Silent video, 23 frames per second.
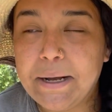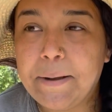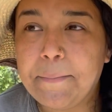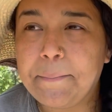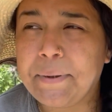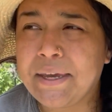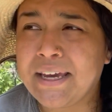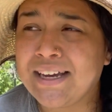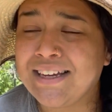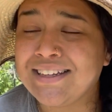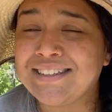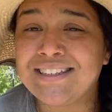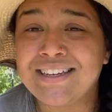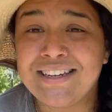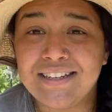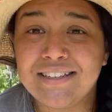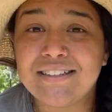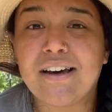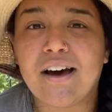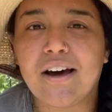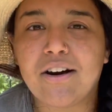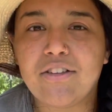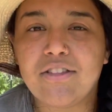because it
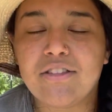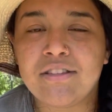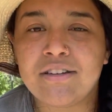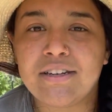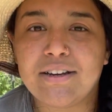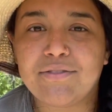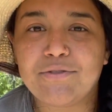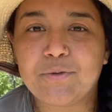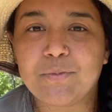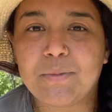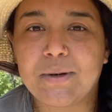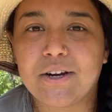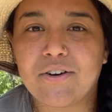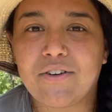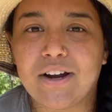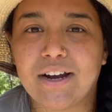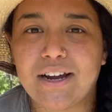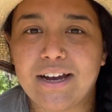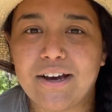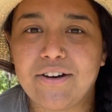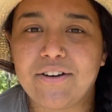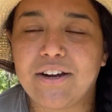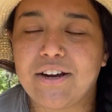is hotter than the devil's butt crack out